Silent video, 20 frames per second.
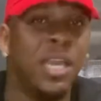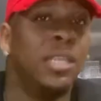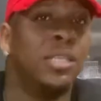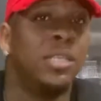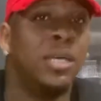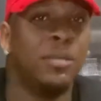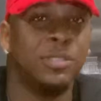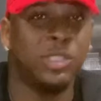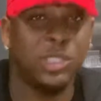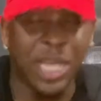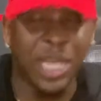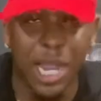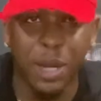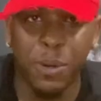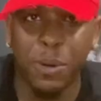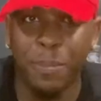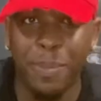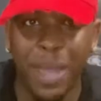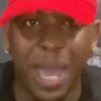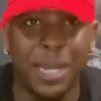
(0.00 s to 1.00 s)
the
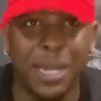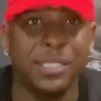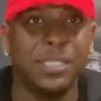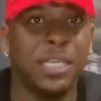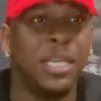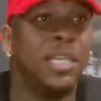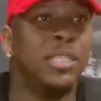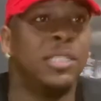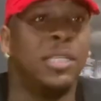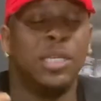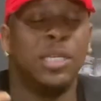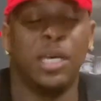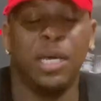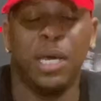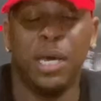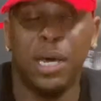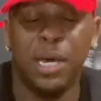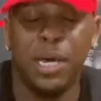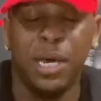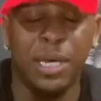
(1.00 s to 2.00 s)
chakra balance, the
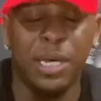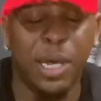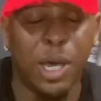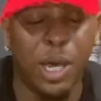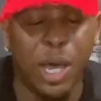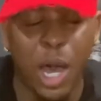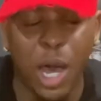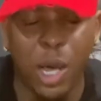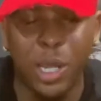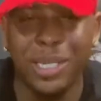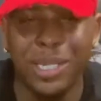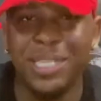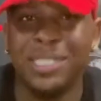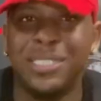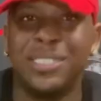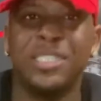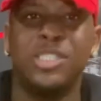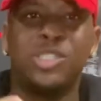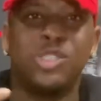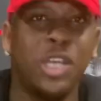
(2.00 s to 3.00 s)

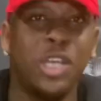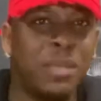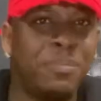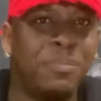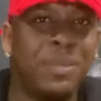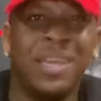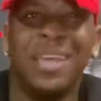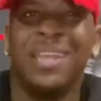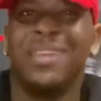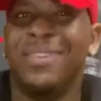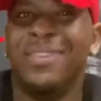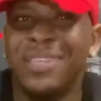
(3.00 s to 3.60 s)
holistic treatment.